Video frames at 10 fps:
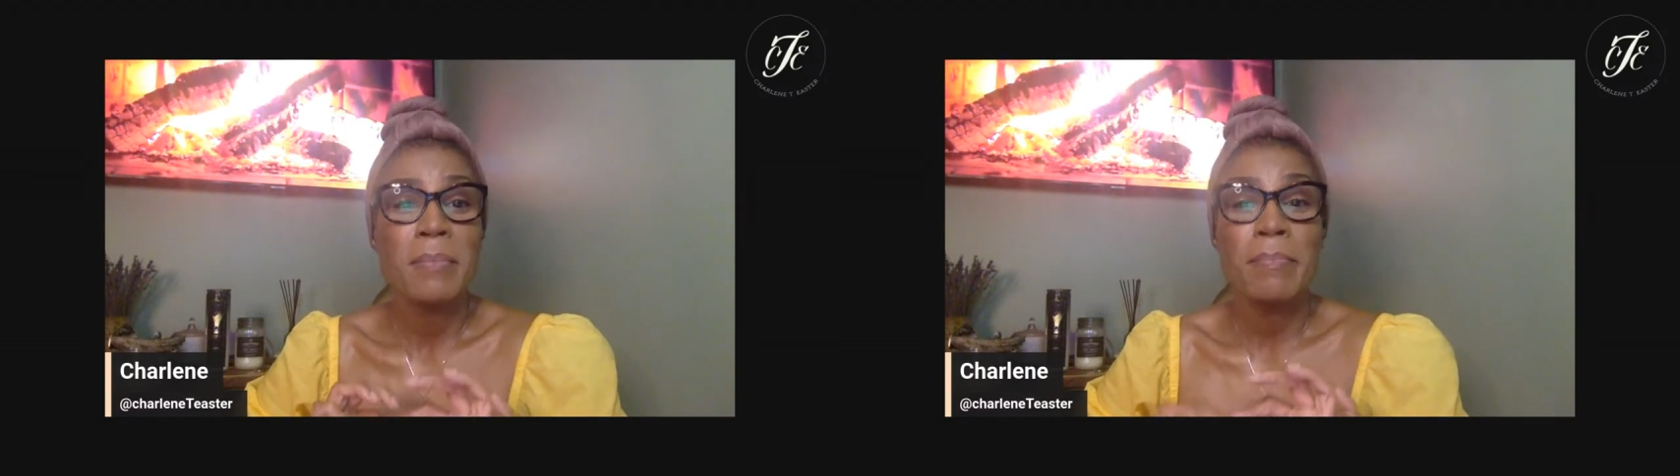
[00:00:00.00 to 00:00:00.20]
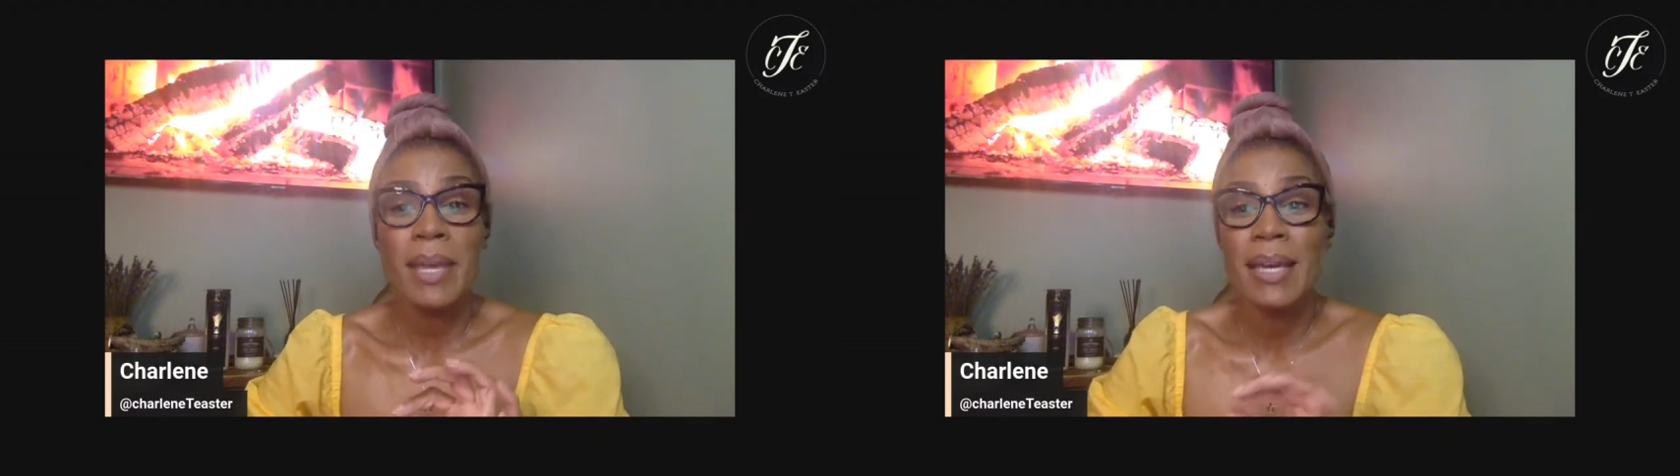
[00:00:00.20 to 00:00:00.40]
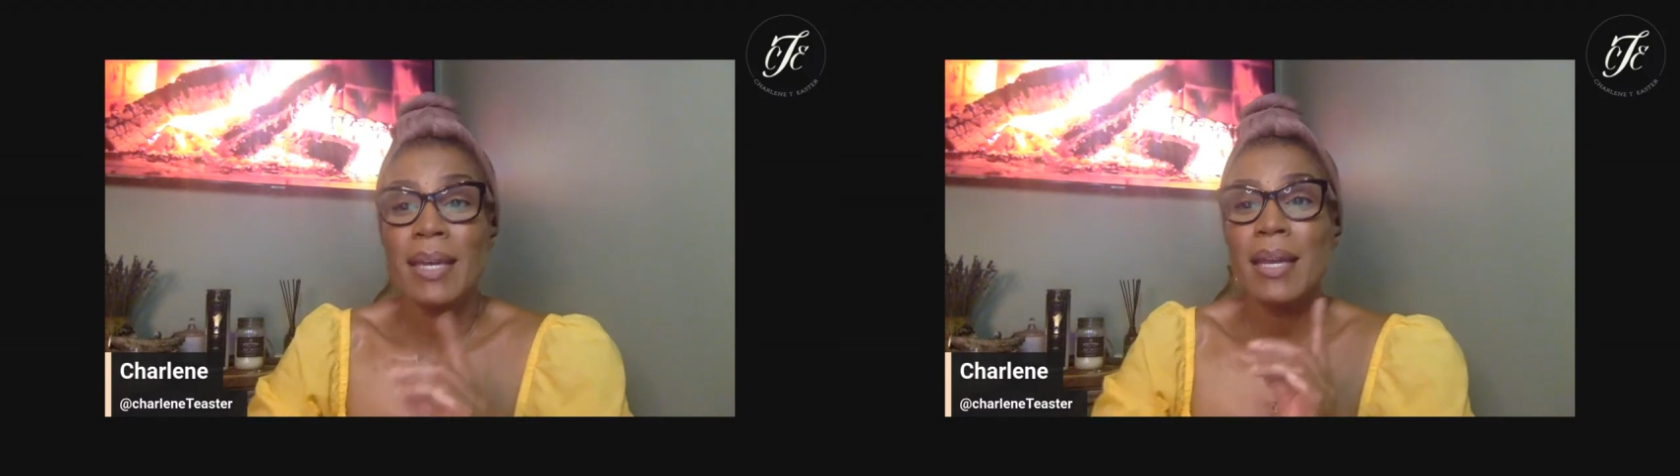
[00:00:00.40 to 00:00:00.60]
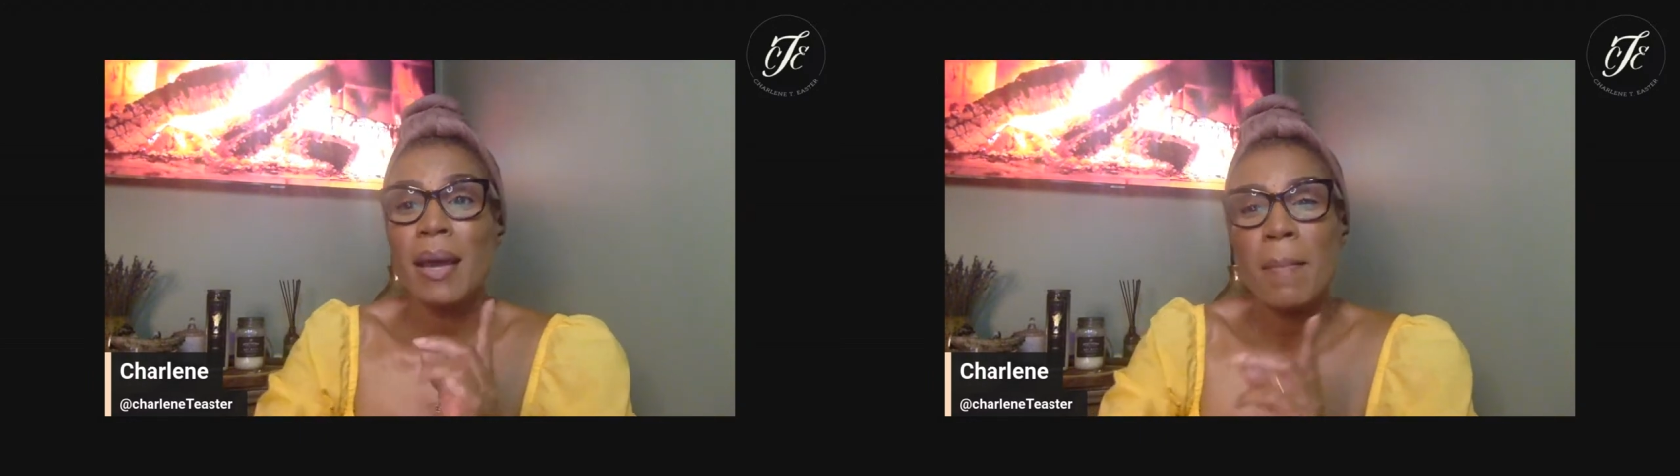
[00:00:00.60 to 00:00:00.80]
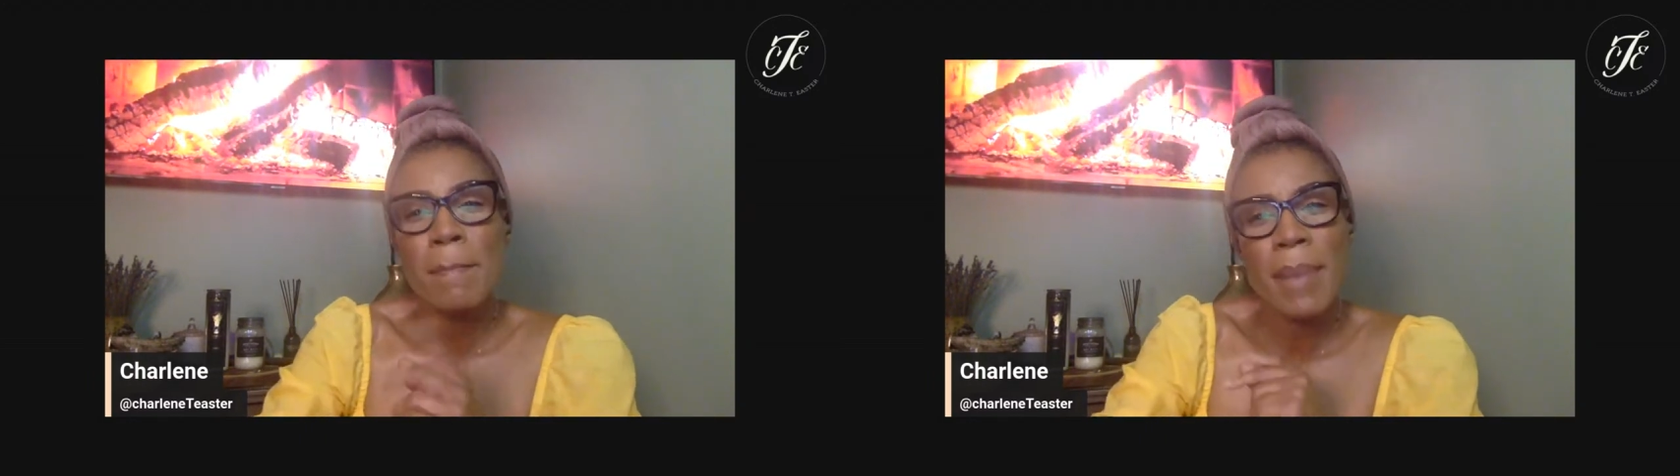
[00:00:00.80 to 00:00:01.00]
men
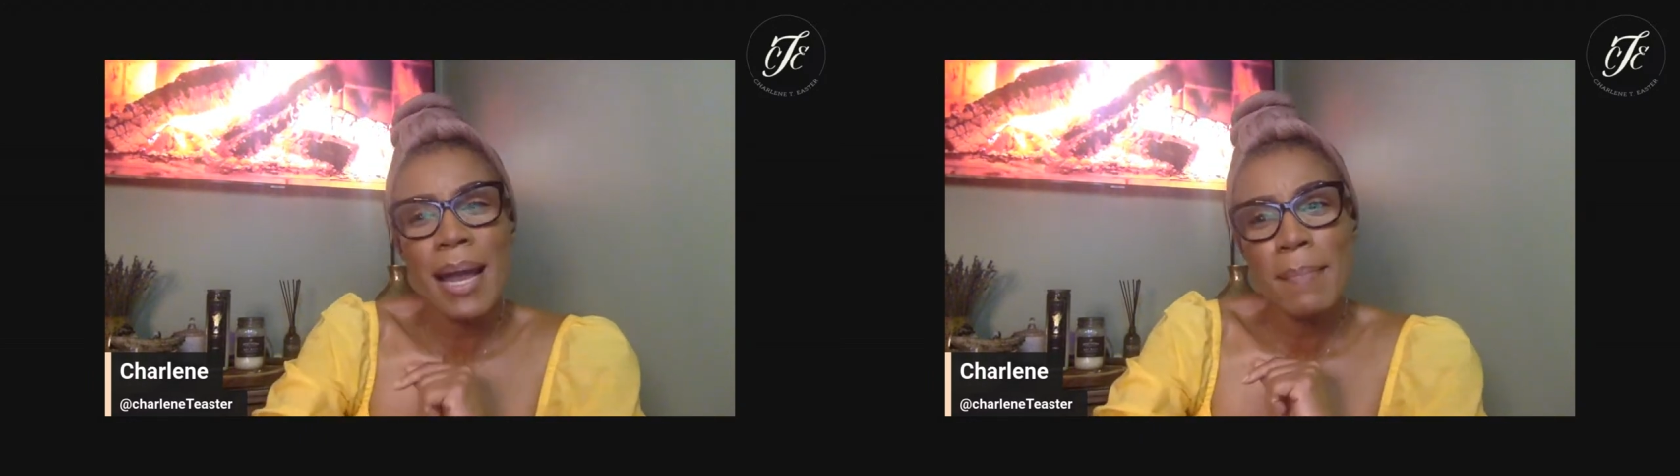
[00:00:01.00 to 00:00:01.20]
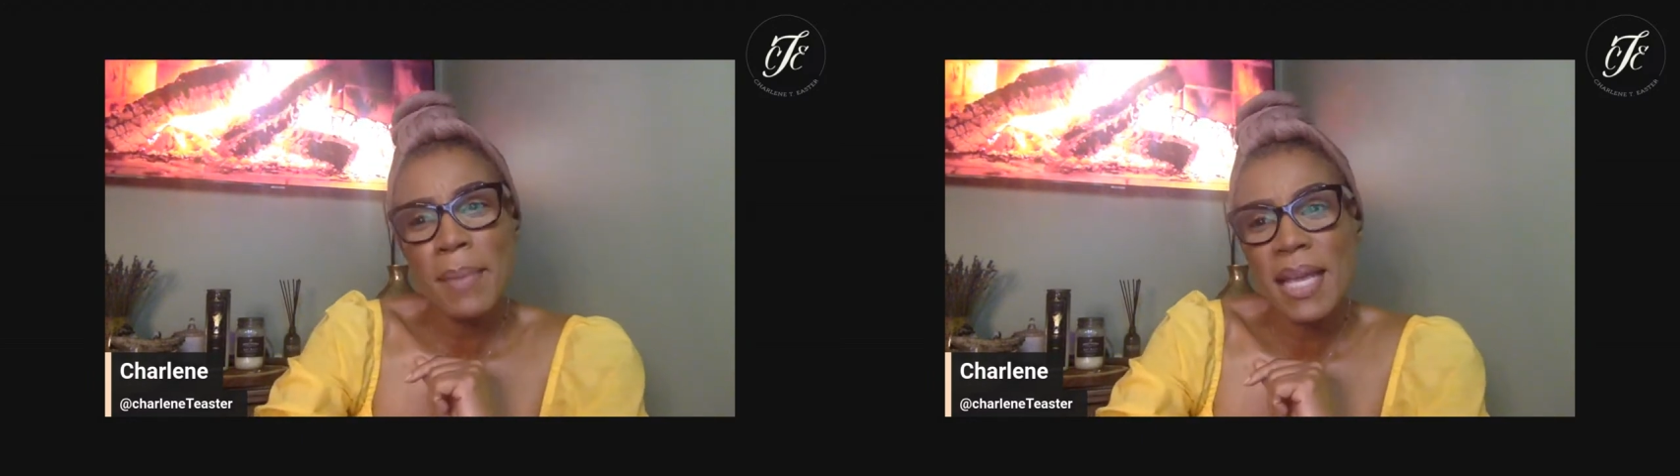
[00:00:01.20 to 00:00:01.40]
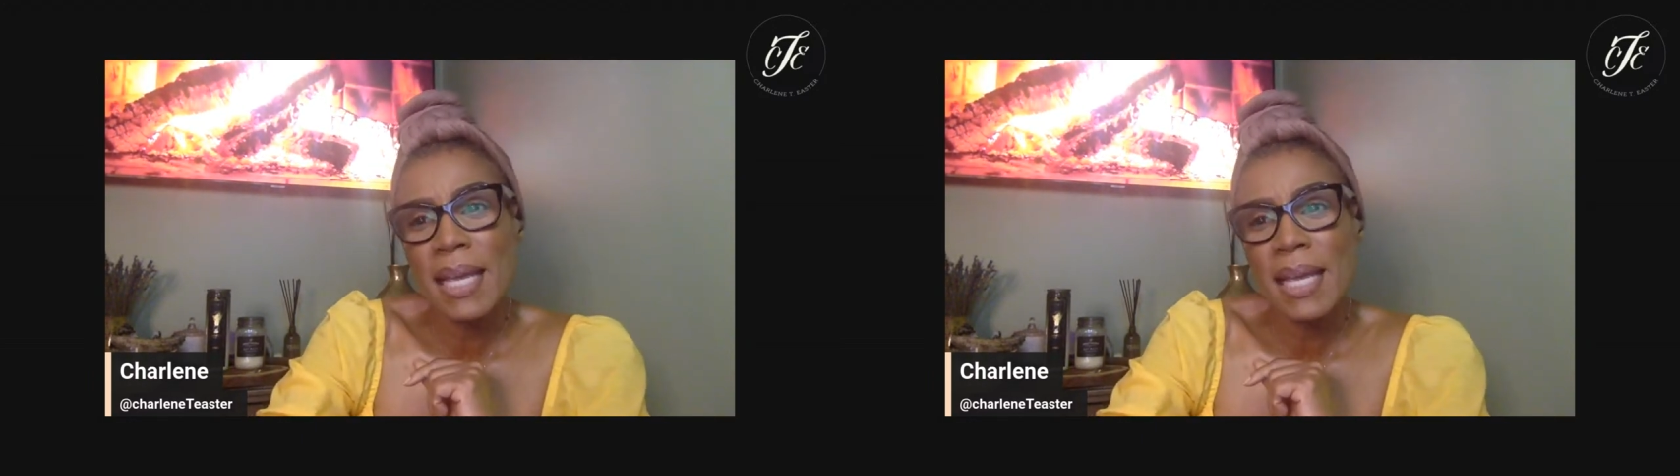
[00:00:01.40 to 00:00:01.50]
might be